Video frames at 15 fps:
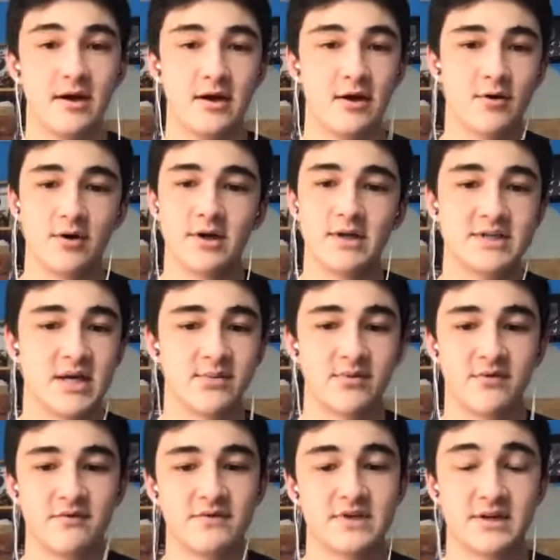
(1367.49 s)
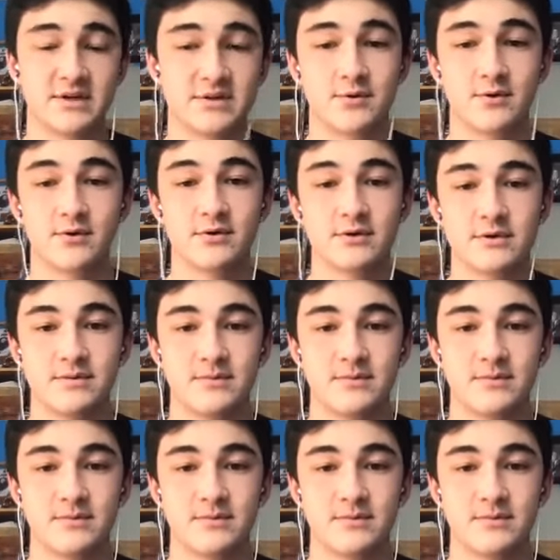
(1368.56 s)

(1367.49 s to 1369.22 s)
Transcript: or any type of test scores?